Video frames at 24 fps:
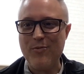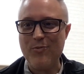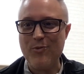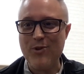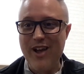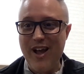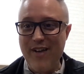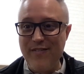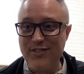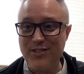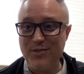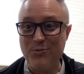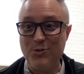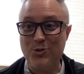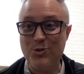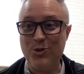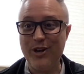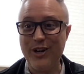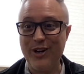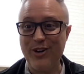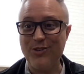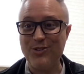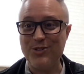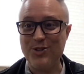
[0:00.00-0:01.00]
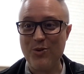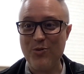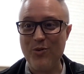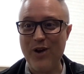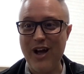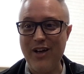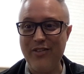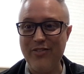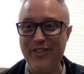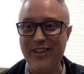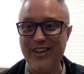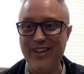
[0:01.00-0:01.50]
we have some triggers
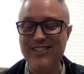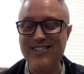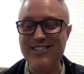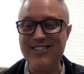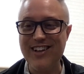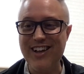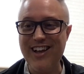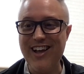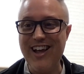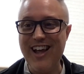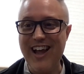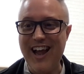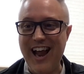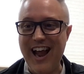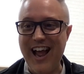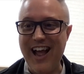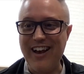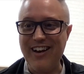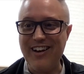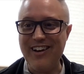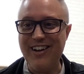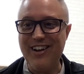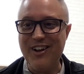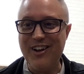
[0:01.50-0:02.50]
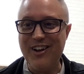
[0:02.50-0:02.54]
around this. And